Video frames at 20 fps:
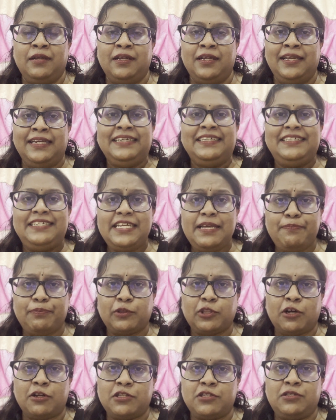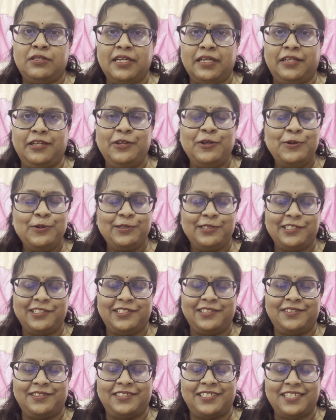deep thoughts that you
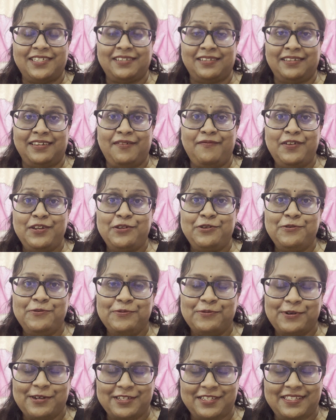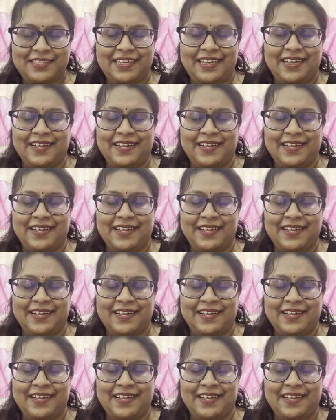just never knew was there.